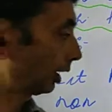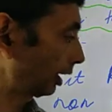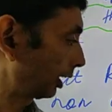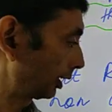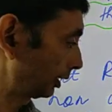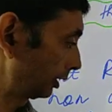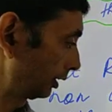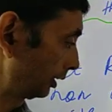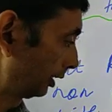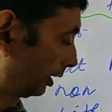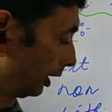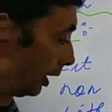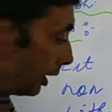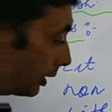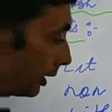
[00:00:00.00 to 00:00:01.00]
R.
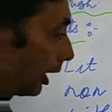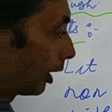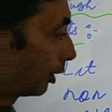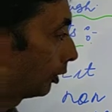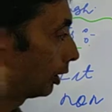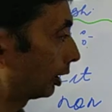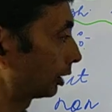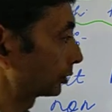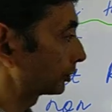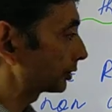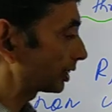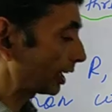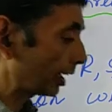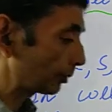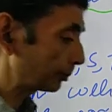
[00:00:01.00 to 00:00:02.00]
Now, to
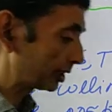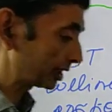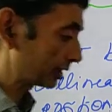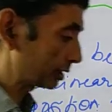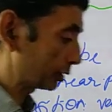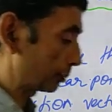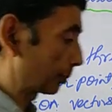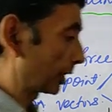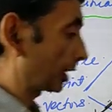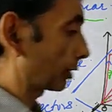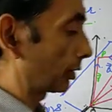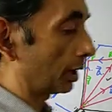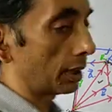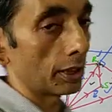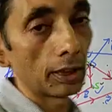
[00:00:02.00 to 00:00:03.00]
derive this
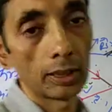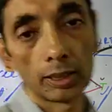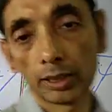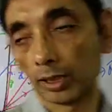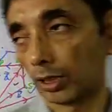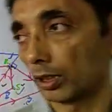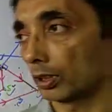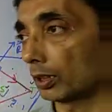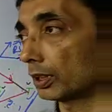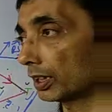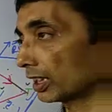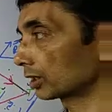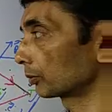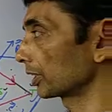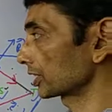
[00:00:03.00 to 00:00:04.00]
particular
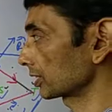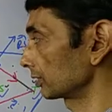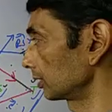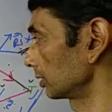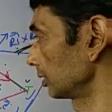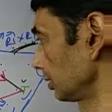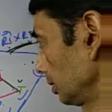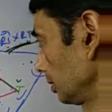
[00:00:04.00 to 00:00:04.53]
equation,